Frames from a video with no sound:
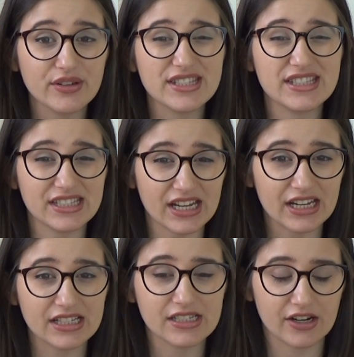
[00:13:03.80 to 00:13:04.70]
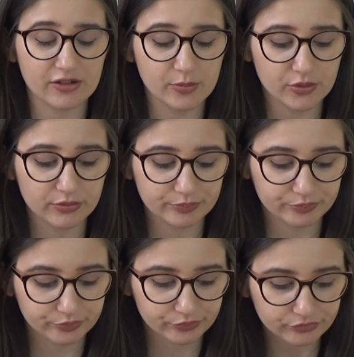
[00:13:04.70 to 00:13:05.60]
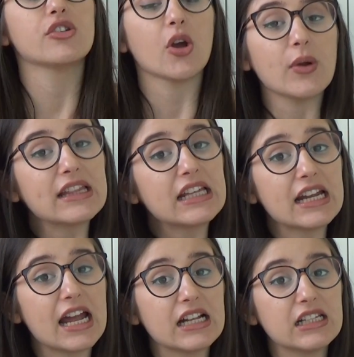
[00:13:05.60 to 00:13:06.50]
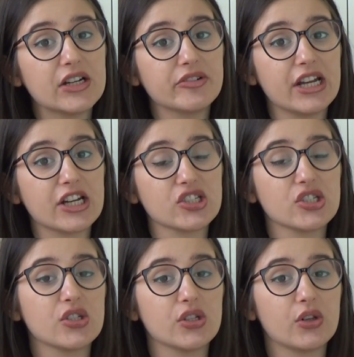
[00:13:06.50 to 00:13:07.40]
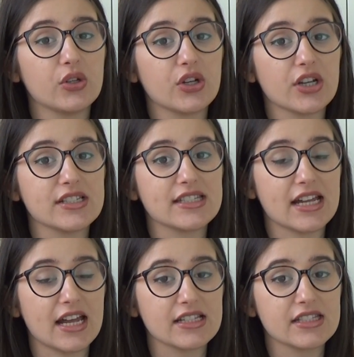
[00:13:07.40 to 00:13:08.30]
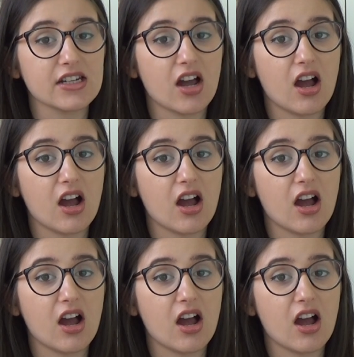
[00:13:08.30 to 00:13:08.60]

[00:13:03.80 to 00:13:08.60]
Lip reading: sick and terrible. Knowing that I had that reaction to the glucose test,